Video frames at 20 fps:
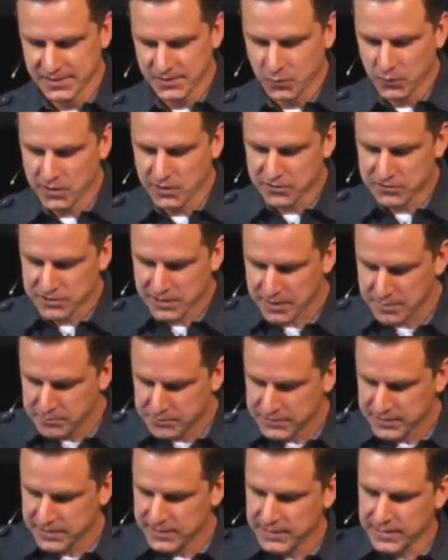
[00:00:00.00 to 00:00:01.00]
We are
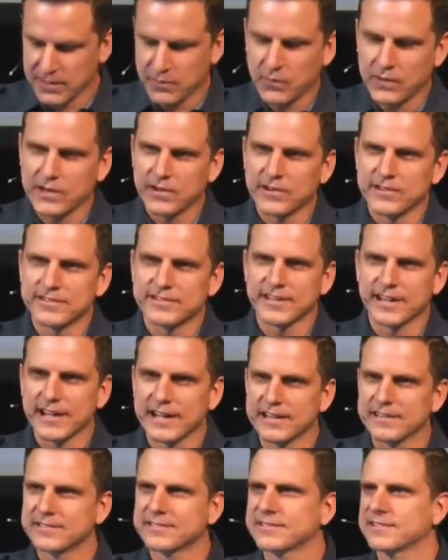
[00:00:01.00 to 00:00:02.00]
tempted and we are
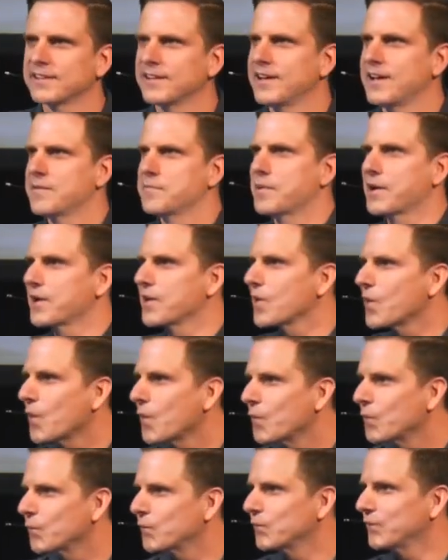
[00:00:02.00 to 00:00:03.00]
enticed by our
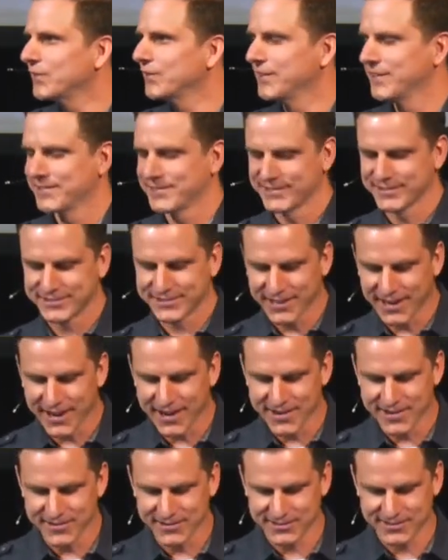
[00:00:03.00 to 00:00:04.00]
own
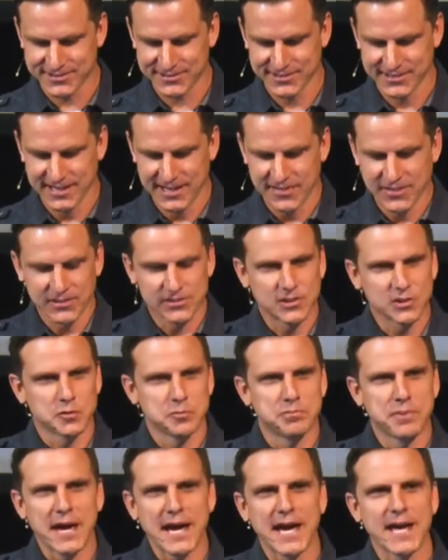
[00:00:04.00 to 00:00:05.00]
desires. This is
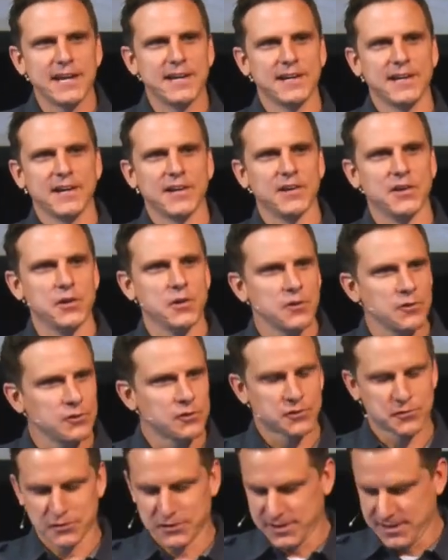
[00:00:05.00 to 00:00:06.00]
bad news
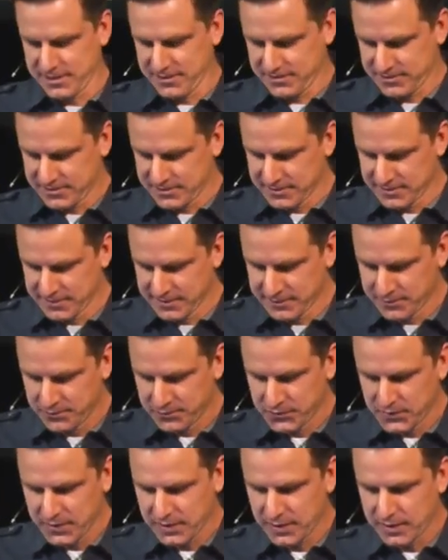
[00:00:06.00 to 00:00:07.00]
for us.
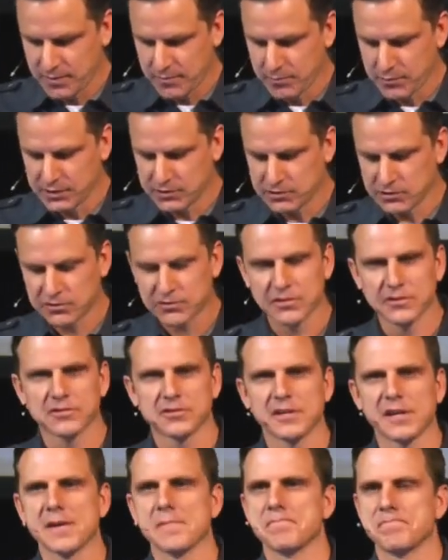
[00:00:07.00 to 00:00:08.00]
But just the
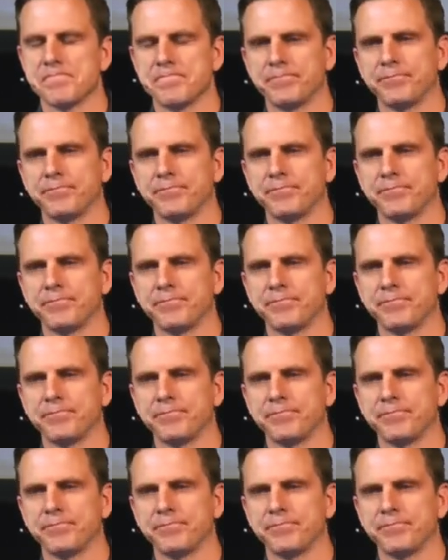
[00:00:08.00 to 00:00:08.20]
same,